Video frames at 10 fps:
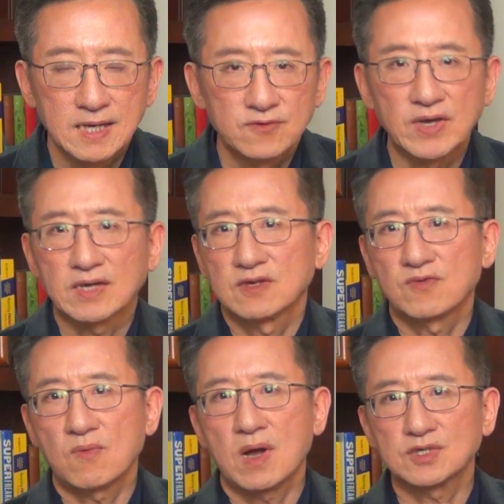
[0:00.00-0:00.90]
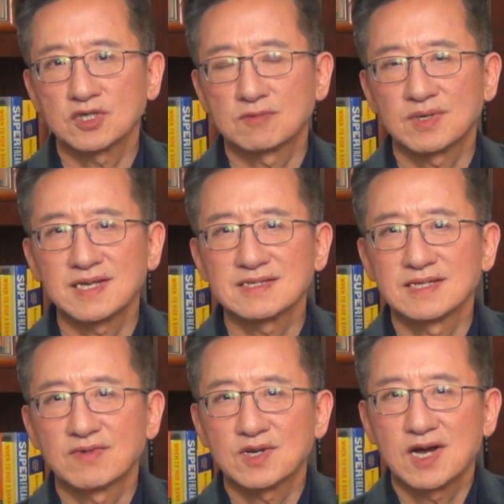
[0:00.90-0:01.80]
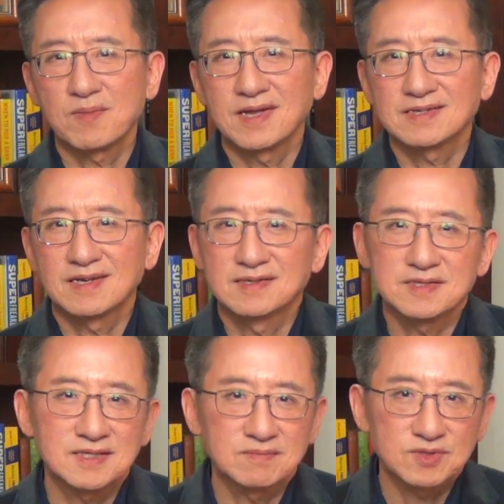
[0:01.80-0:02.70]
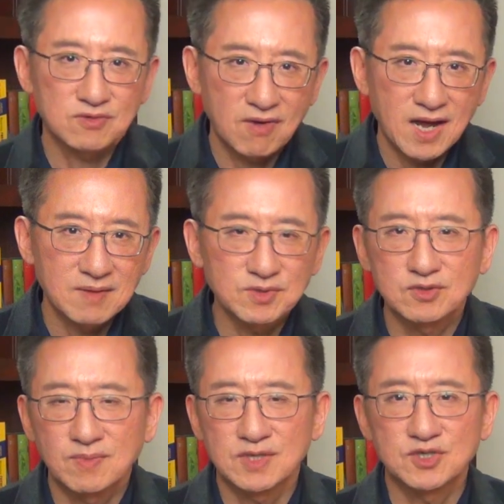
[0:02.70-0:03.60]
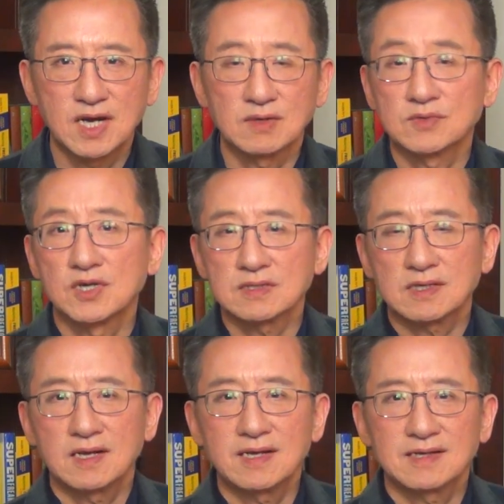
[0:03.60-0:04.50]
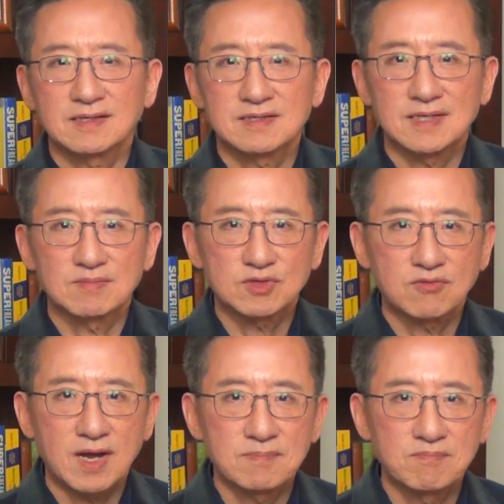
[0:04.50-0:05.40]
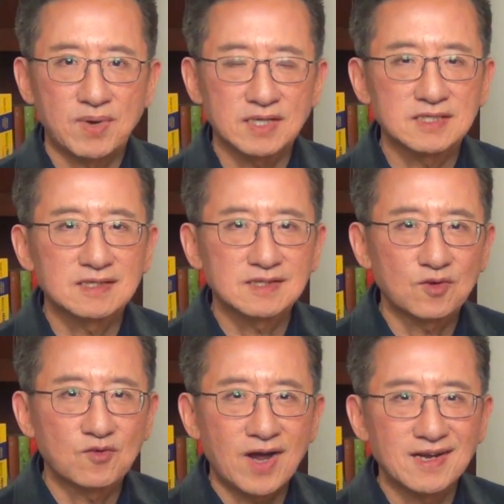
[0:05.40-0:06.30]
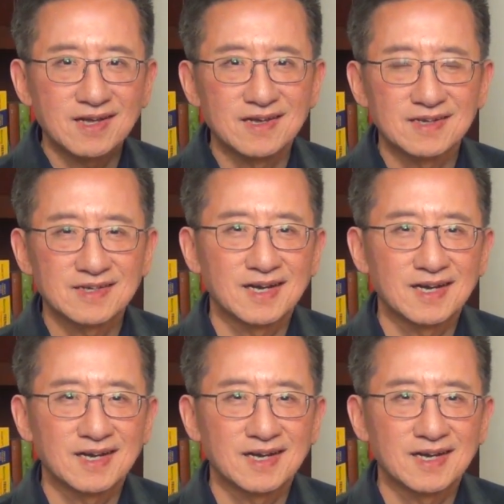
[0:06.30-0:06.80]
Thank you for watching. Please leave a comment and subscribe to my channel. Just click the subscribe button right here.